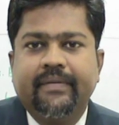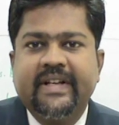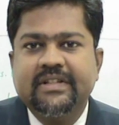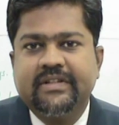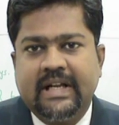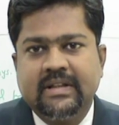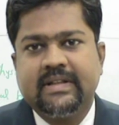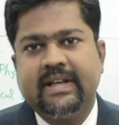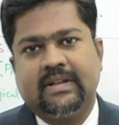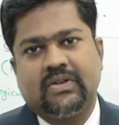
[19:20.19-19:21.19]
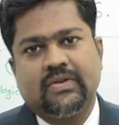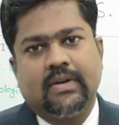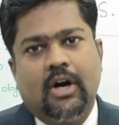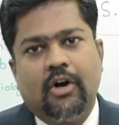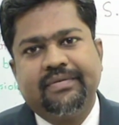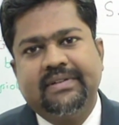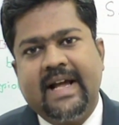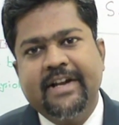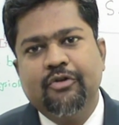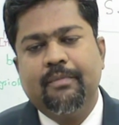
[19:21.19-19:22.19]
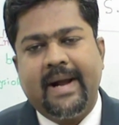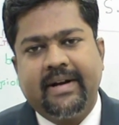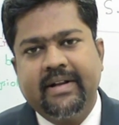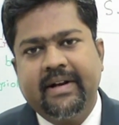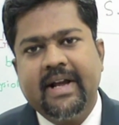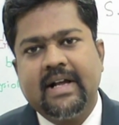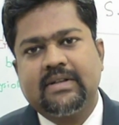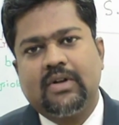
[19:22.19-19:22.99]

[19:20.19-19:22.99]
then chances of live bacteria